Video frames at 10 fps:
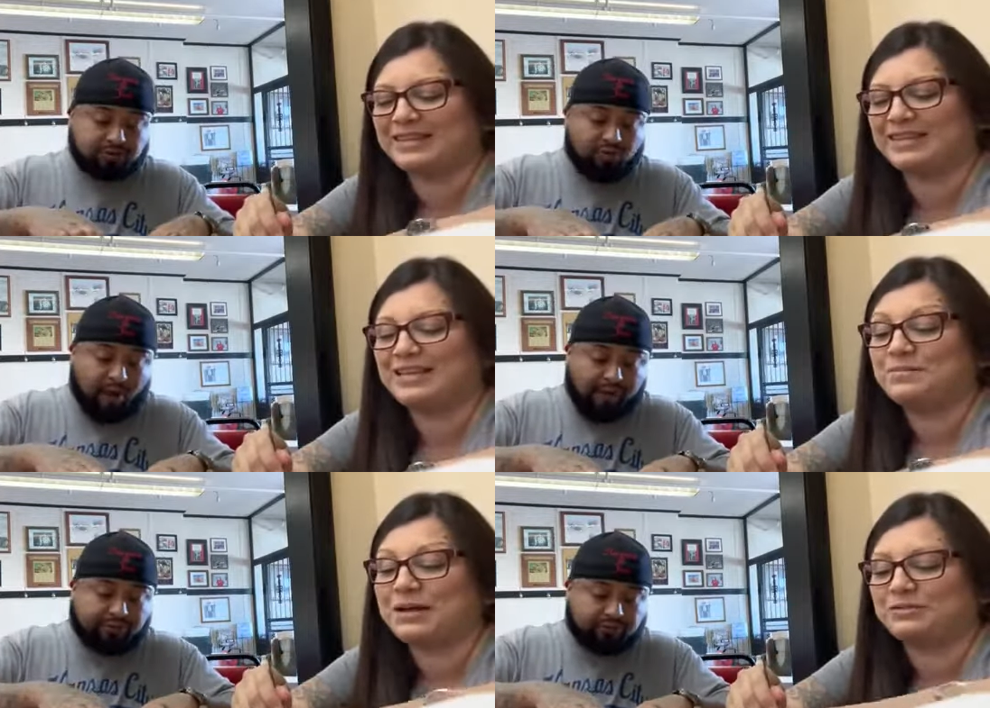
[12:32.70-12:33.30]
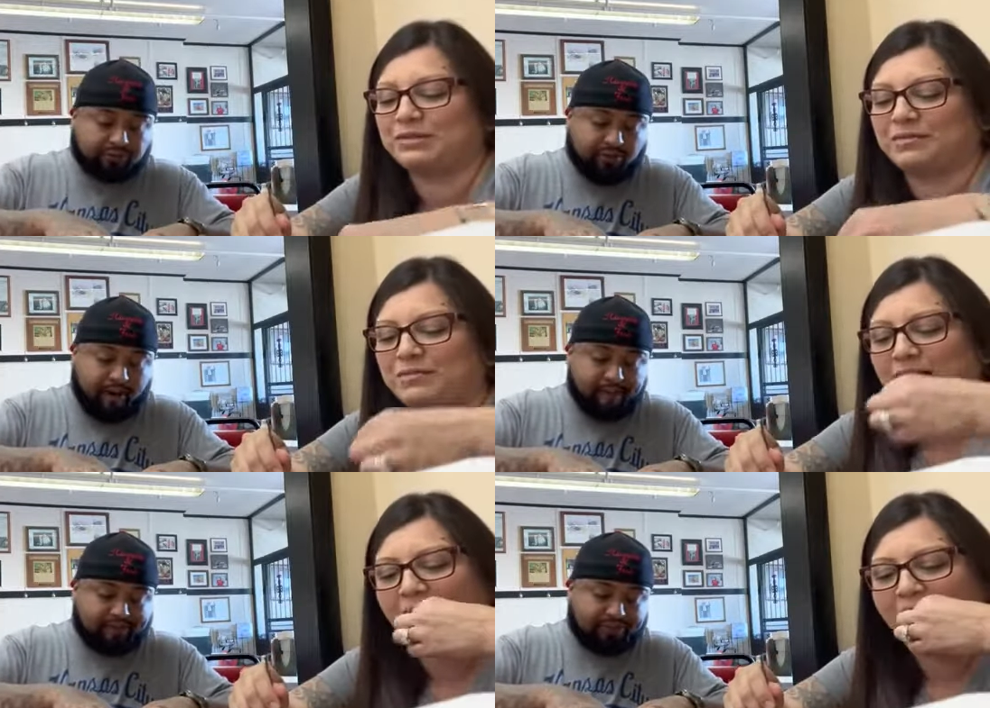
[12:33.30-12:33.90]
Speaker 1: he mess with
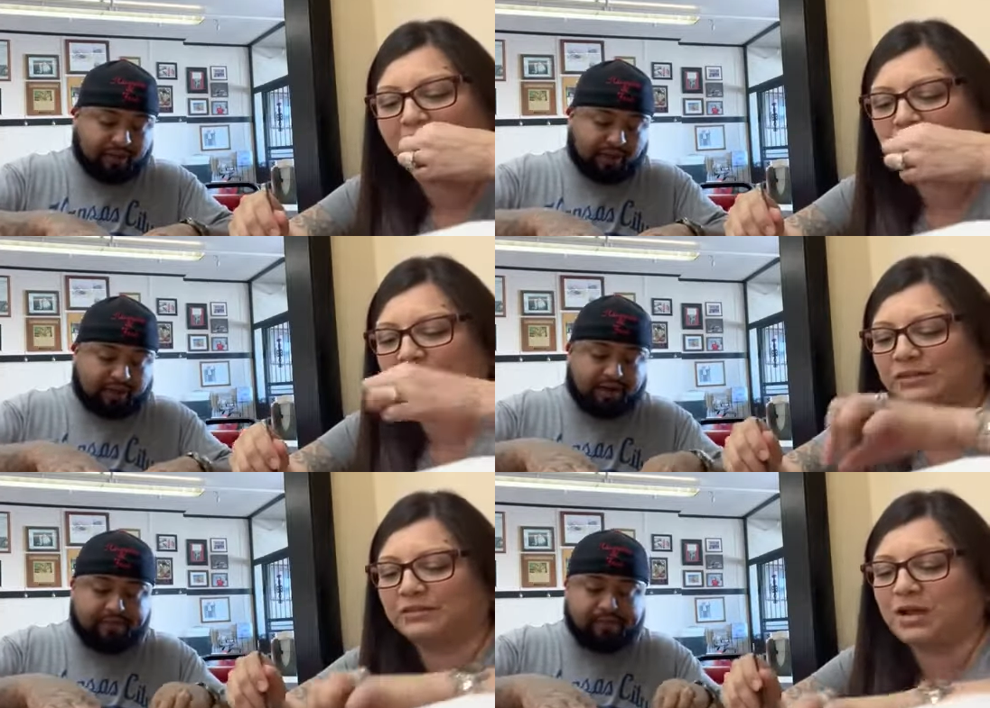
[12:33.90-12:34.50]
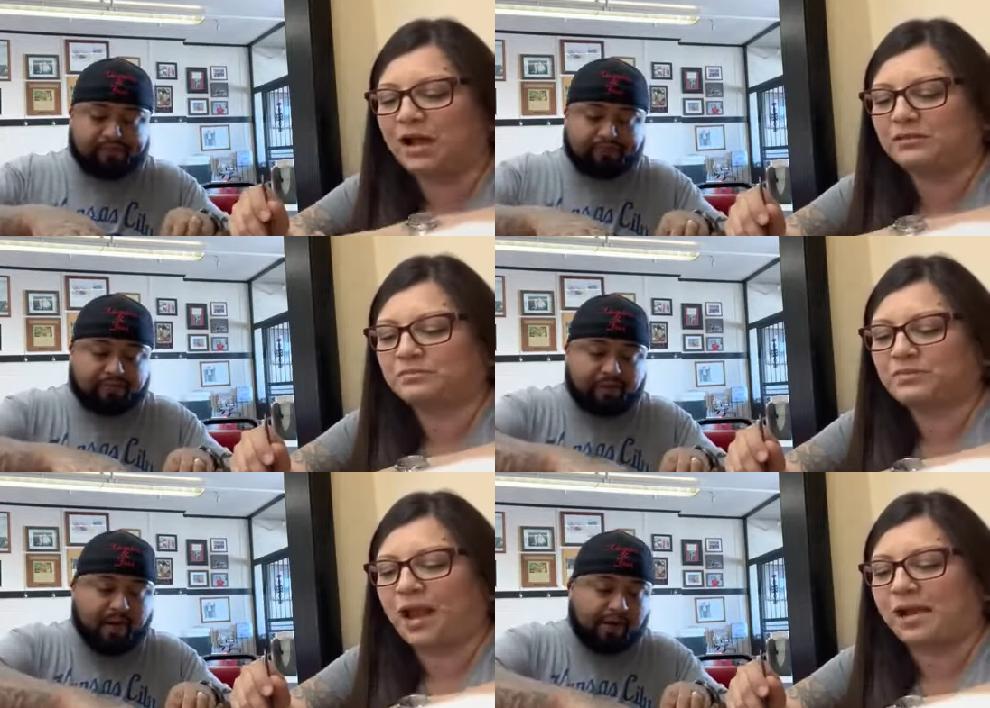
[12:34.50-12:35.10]
them. Yeah.
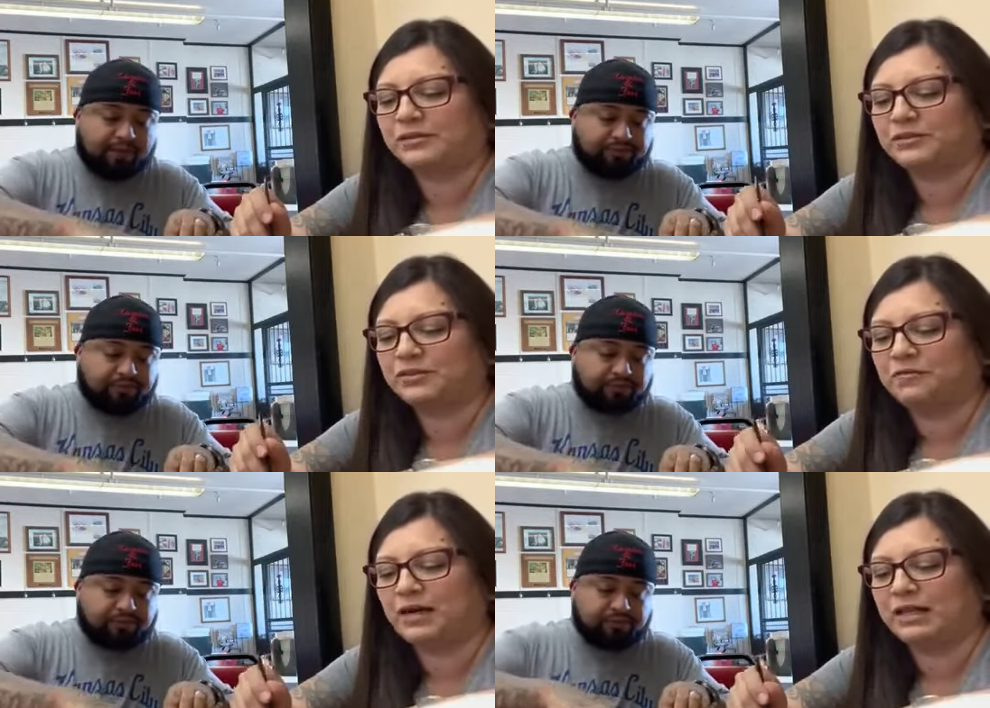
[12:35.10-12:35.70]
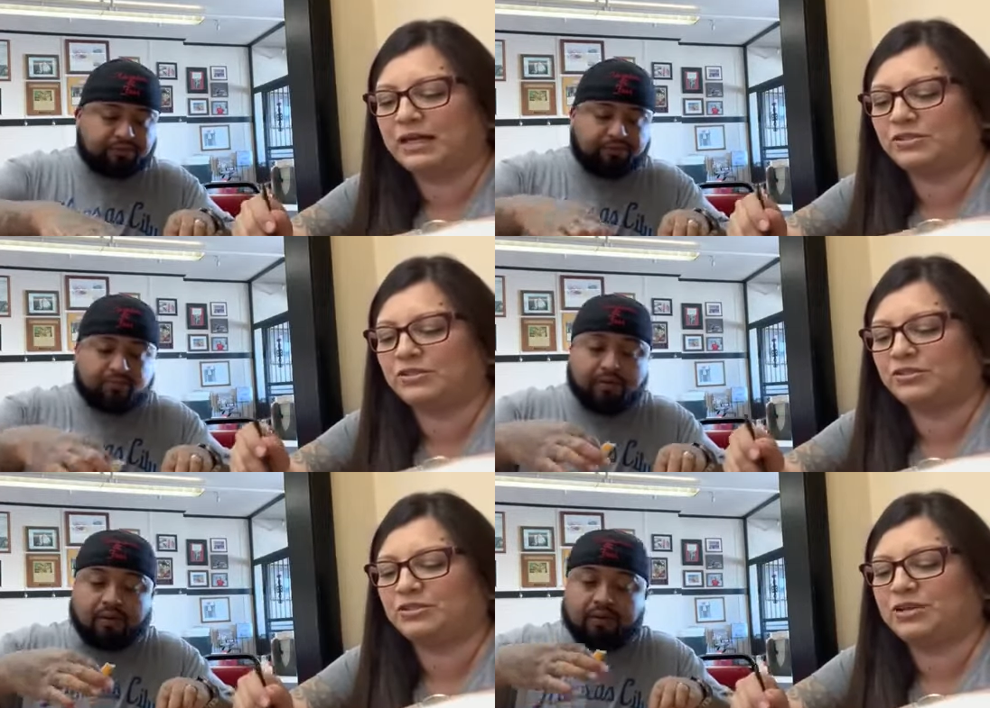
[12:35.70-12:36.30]
So finally I
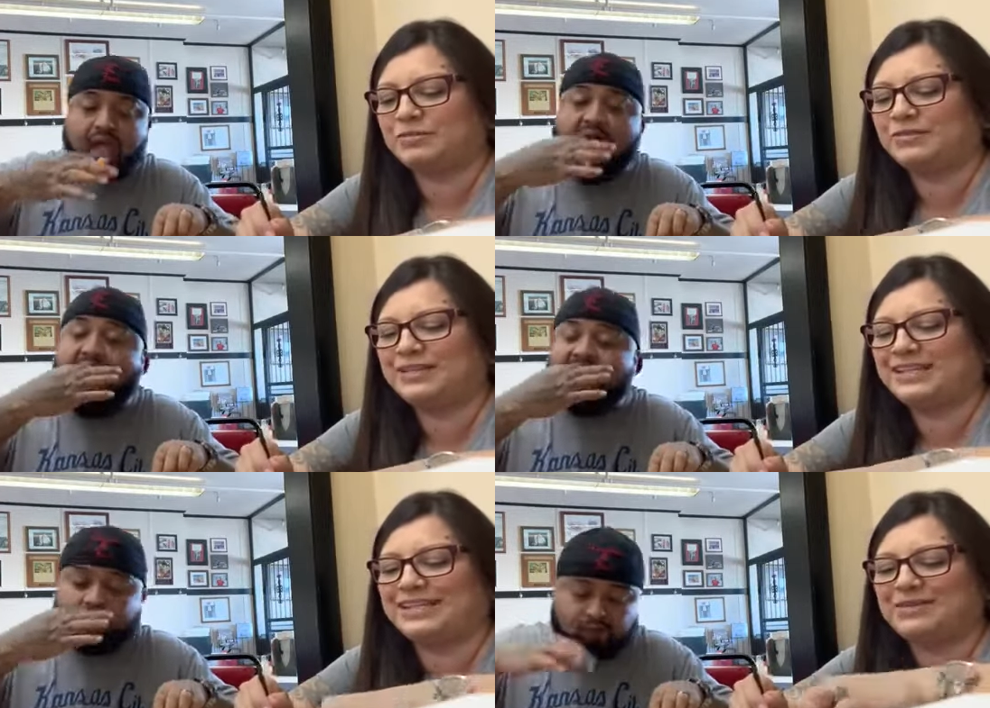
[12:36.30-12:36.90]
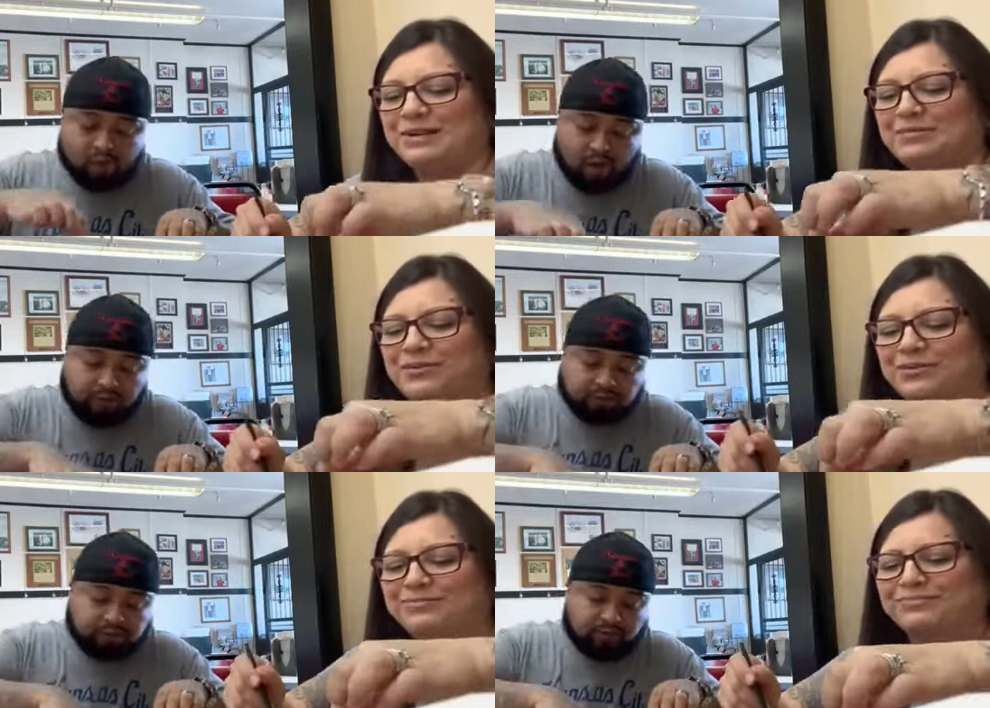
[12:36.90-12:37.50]
told Jojo, I'm only kidding,
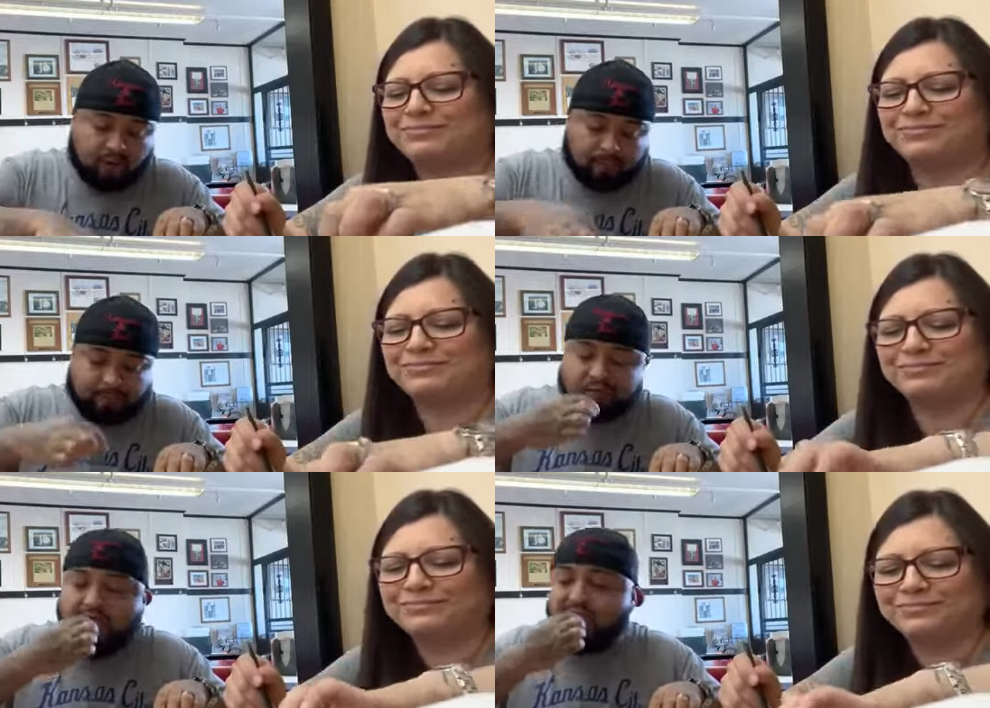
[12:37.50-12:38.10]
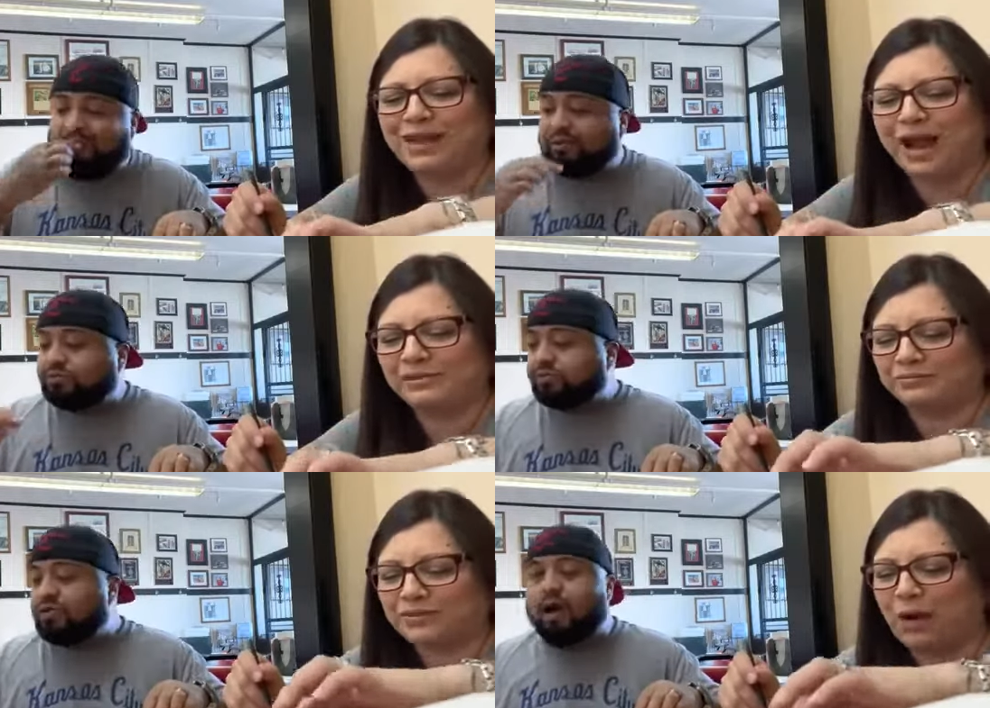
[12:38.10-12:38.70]
baby.
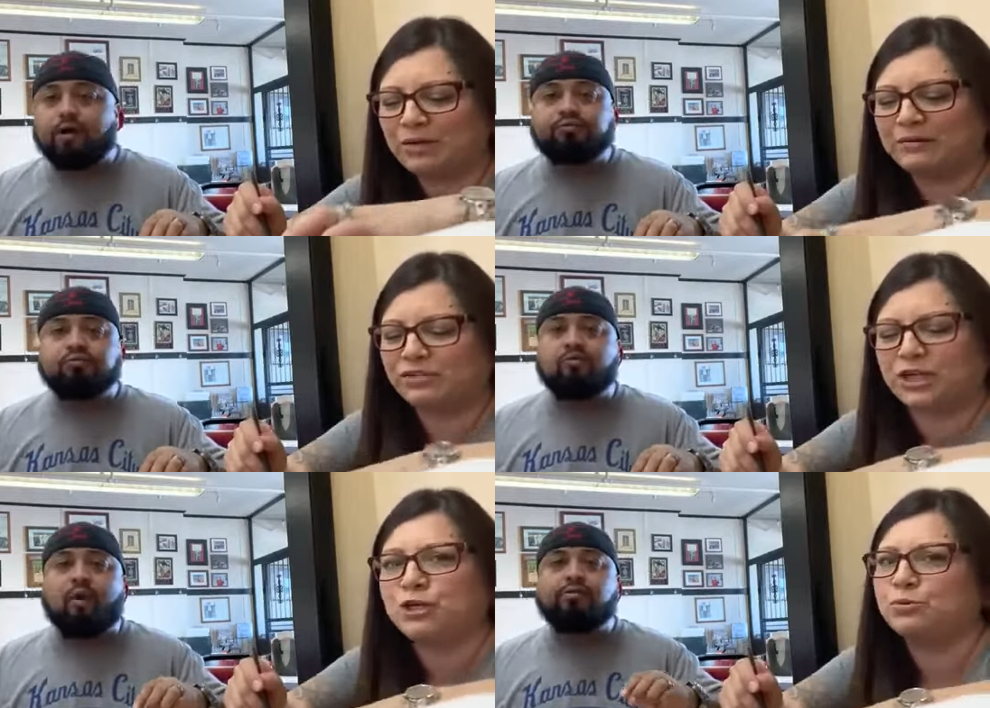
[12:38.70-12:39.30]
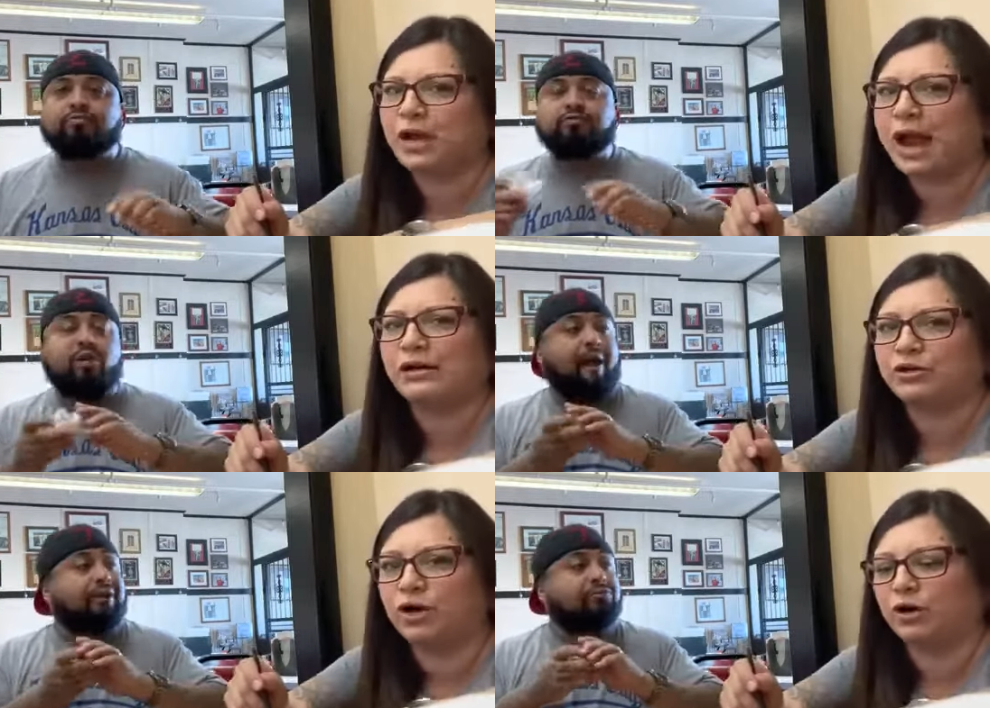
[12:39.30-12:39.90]
I was never saying you
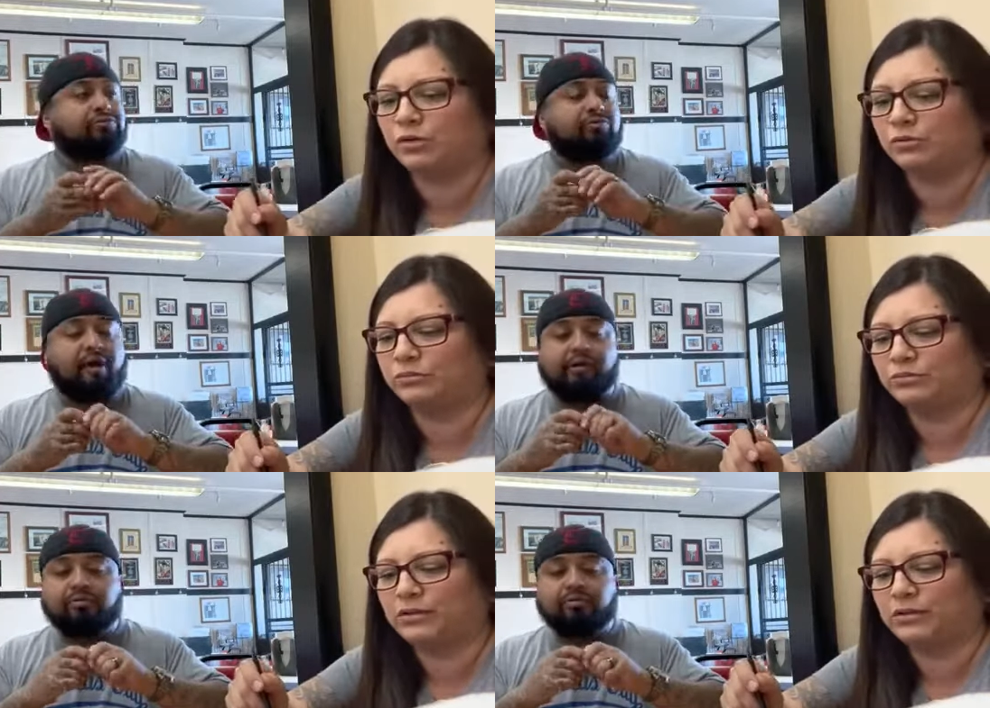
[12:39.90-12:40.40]
can't go.